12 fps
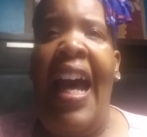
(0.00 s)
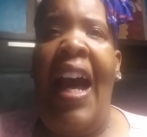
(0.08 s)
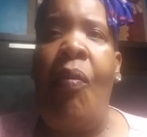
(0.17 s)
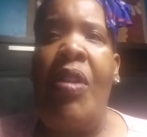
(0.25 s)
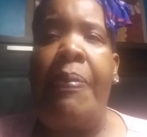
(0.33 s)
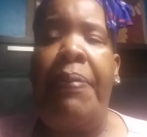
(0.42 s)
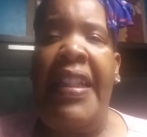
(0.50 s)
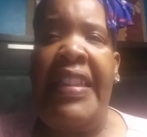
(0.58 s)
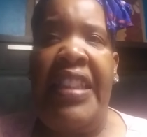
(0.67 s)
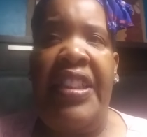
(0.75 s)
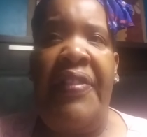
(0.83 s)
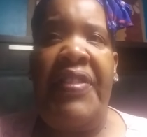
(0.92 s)
I was
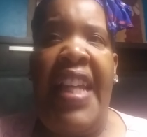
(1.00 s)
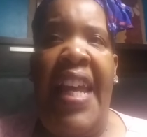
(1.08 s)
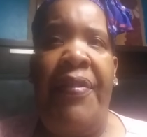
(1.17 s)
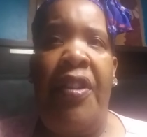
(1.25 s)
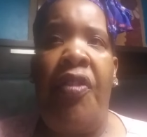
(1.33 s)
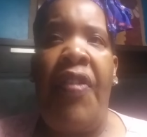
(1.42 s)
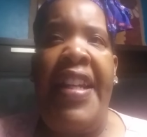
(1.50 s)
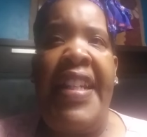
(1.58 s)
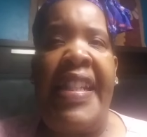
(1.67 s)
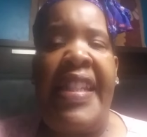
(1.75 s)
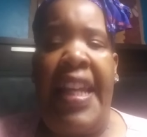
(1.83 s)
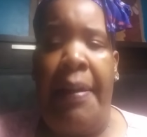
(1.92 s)
blessed enough to have a great
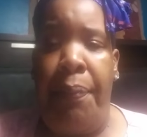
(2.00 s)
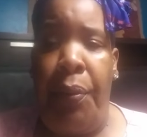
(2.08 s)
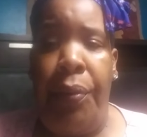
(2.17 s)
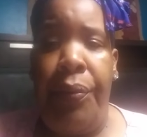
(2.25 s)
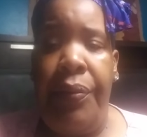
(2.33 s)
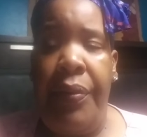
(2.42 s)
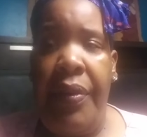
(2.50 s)
example.